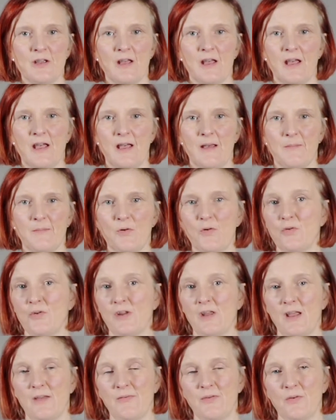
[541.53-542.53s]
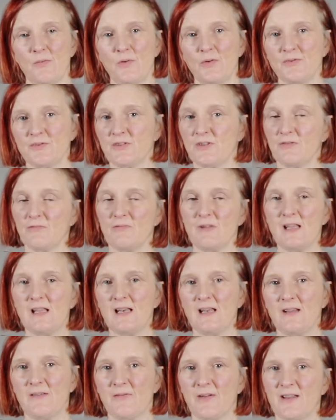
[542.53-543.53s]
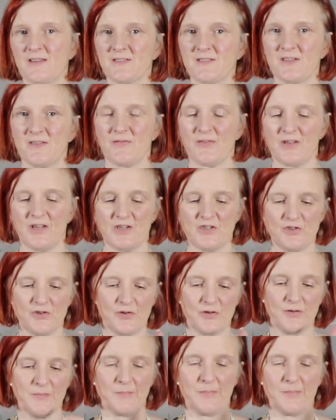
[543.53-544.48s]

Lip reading: or if you wanted a really fancy finish you could